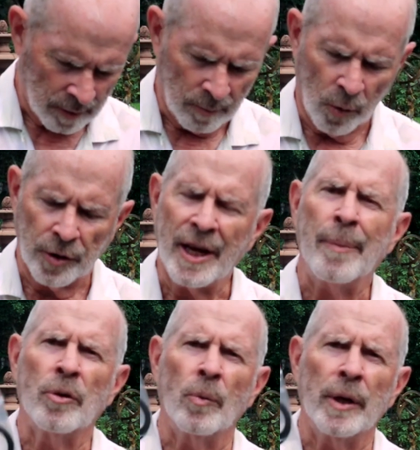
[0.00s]
more
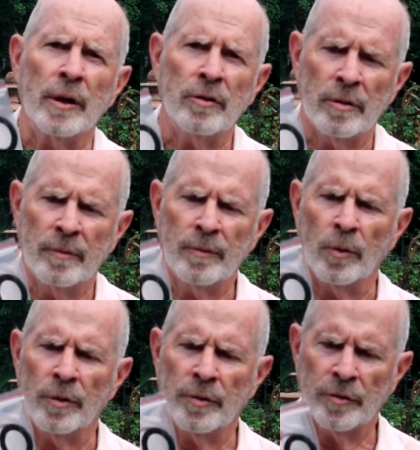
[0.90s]
adapter rings
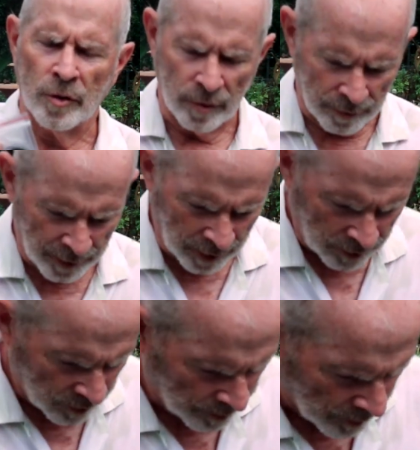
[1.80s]
for certain
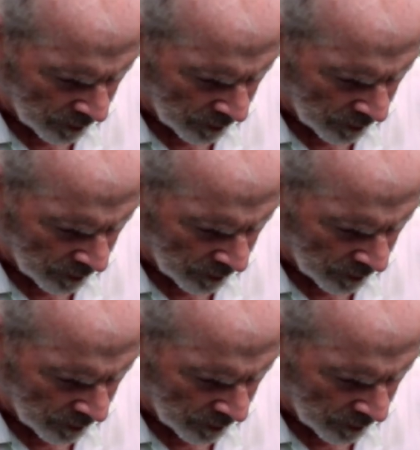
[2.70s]
fittings.